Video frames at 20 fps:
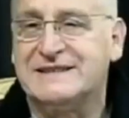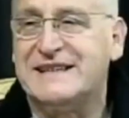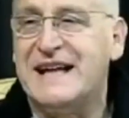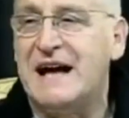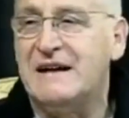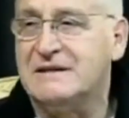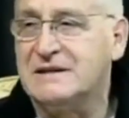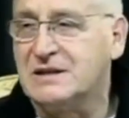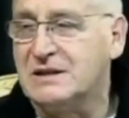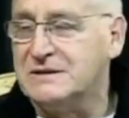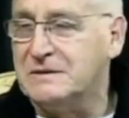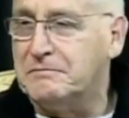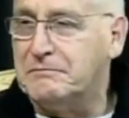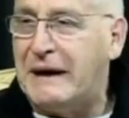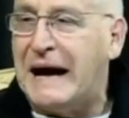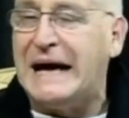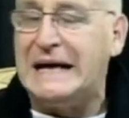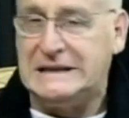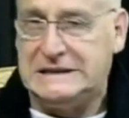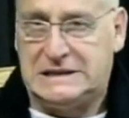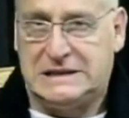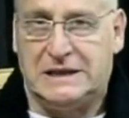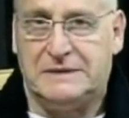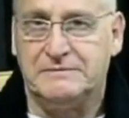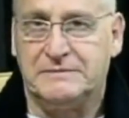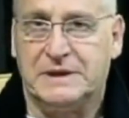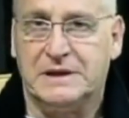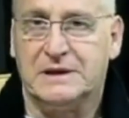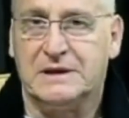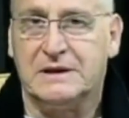down. He's going to buy
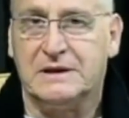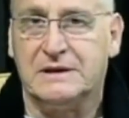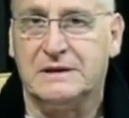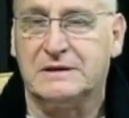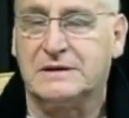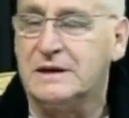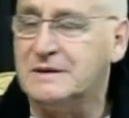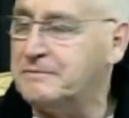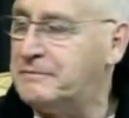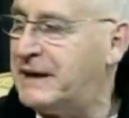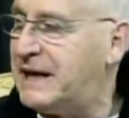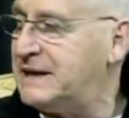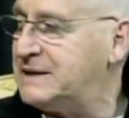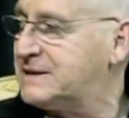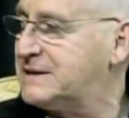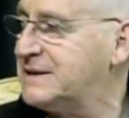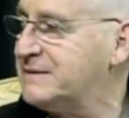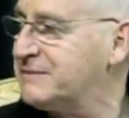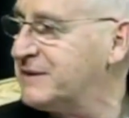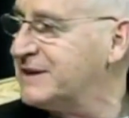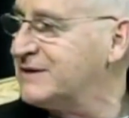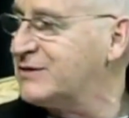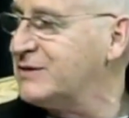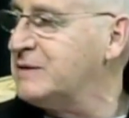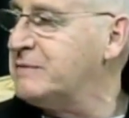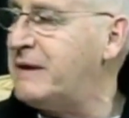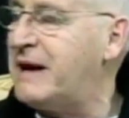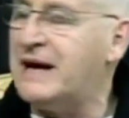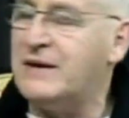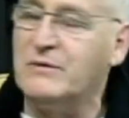something. Okay. He's going to buy something. Some so he
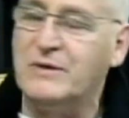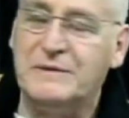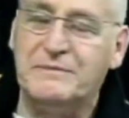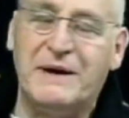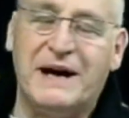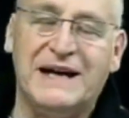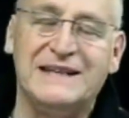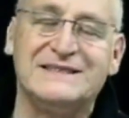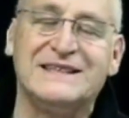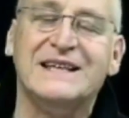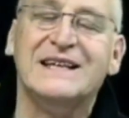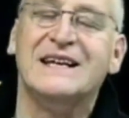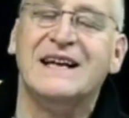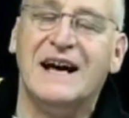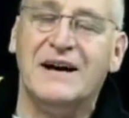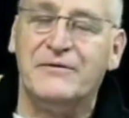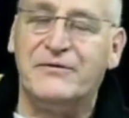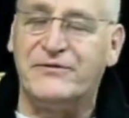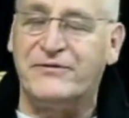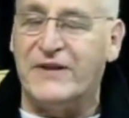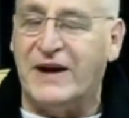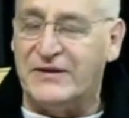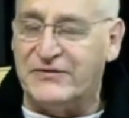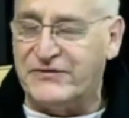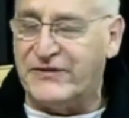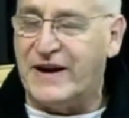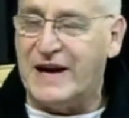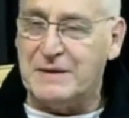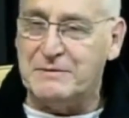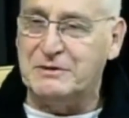buy, buys a, a
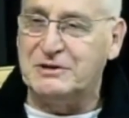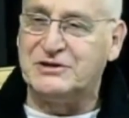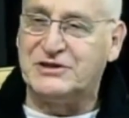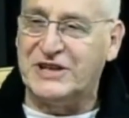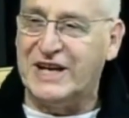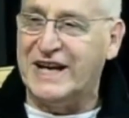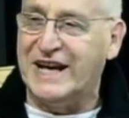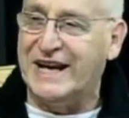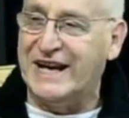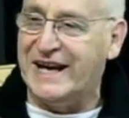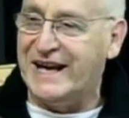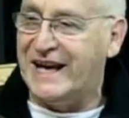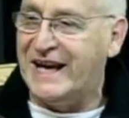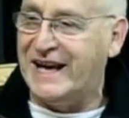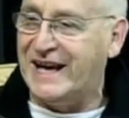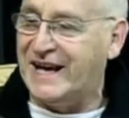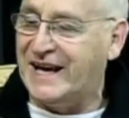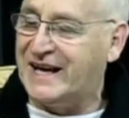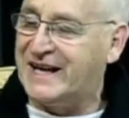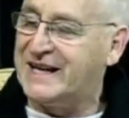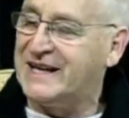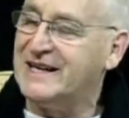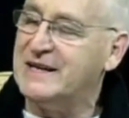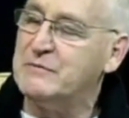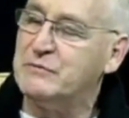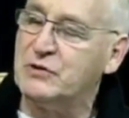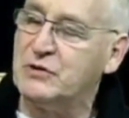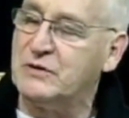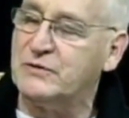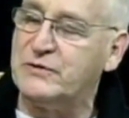Fabergé a egg, Fabergé
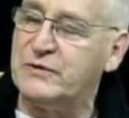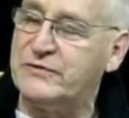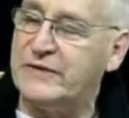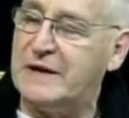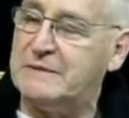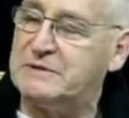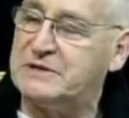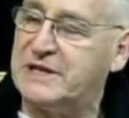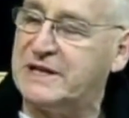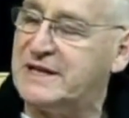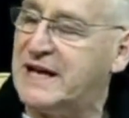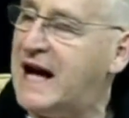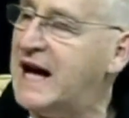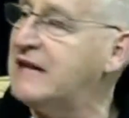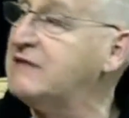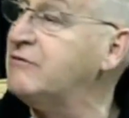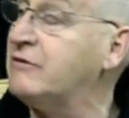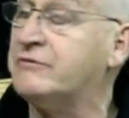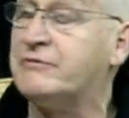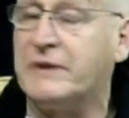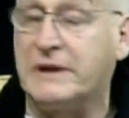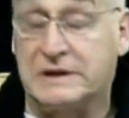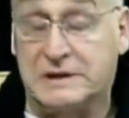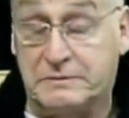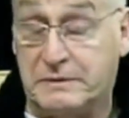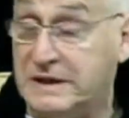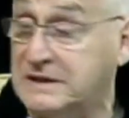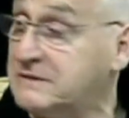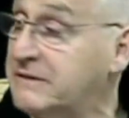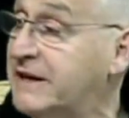egg. Beautiful Fabergé. egg. hundred
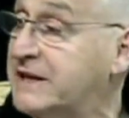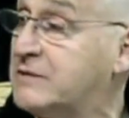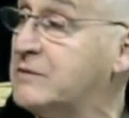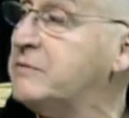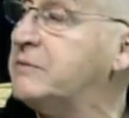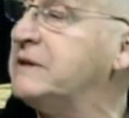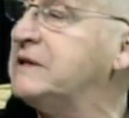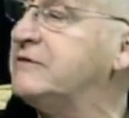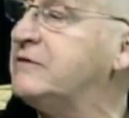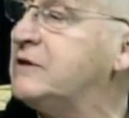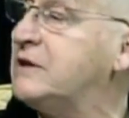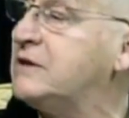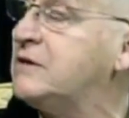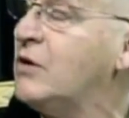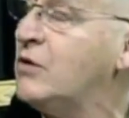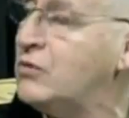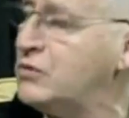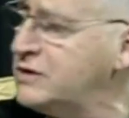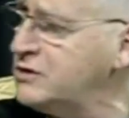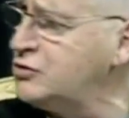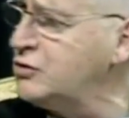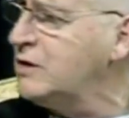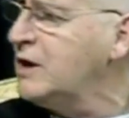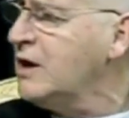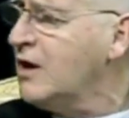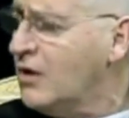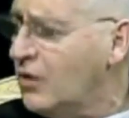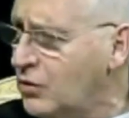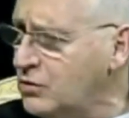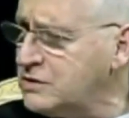expensive. I couldn't believe you did. Who did you
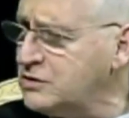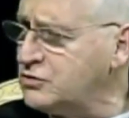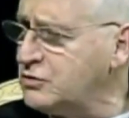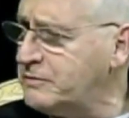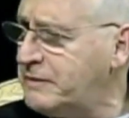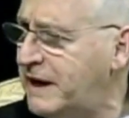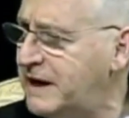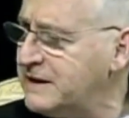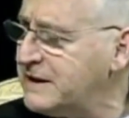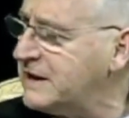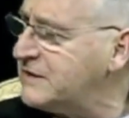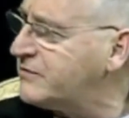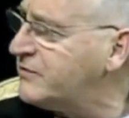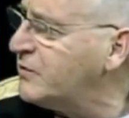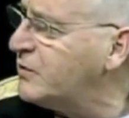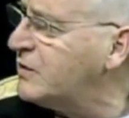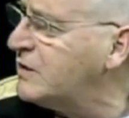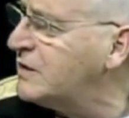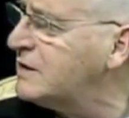Who did you buy that for?